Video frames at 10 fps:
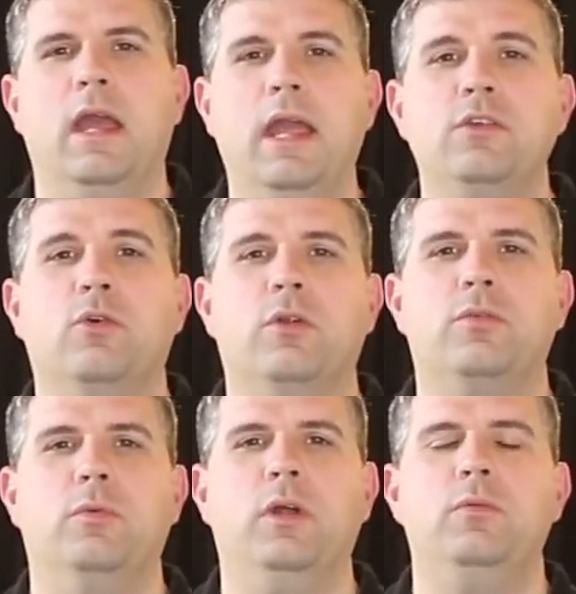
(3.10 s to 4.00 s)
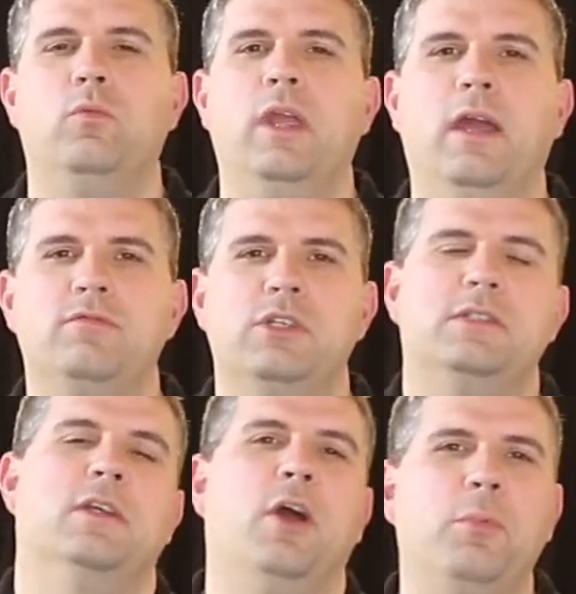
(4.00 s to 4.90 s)
Hey Northwood, we have
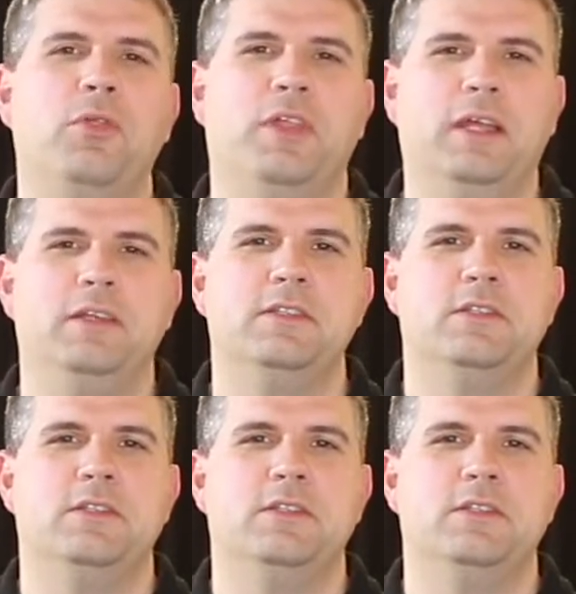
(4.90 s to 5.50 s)
just a couple things